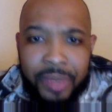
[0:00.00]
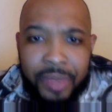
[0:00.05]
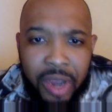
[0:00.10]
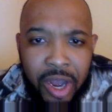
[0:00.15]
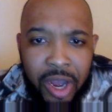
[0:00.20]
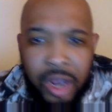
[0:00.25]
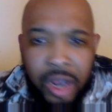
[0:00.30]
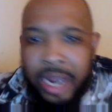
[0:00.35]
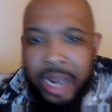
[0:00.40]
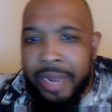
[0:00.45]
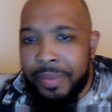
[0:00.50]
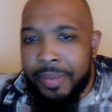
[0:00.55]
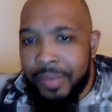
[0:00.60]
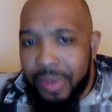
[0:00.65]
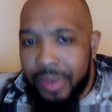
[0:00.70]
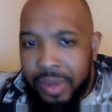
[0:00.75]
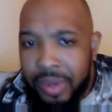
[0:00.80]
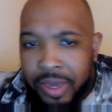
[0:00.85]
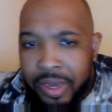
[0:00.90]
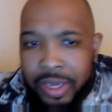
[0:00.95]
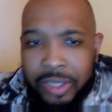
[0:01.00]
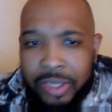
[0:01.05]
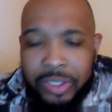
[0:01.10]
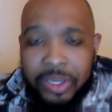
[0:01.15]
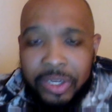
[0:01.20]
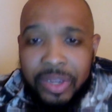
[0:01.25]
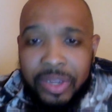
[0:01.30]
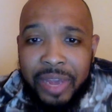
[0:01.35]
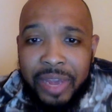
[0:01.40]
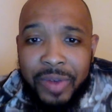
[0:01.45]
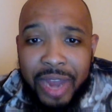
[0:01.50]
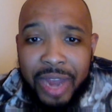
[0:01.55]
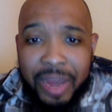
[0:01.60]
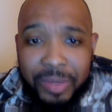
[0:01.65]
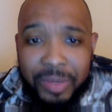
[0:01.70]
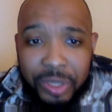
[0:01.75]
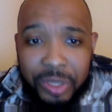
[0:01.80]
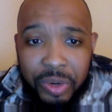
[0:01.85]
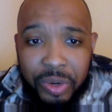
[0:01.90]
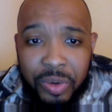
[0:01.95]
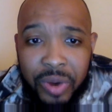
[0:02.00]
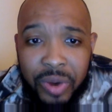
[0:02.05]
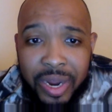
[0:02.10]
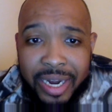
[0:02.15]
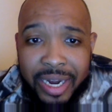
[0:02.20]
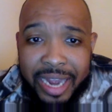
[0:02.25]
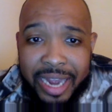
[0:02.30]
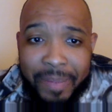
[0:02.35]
All right, so they were up 2-1.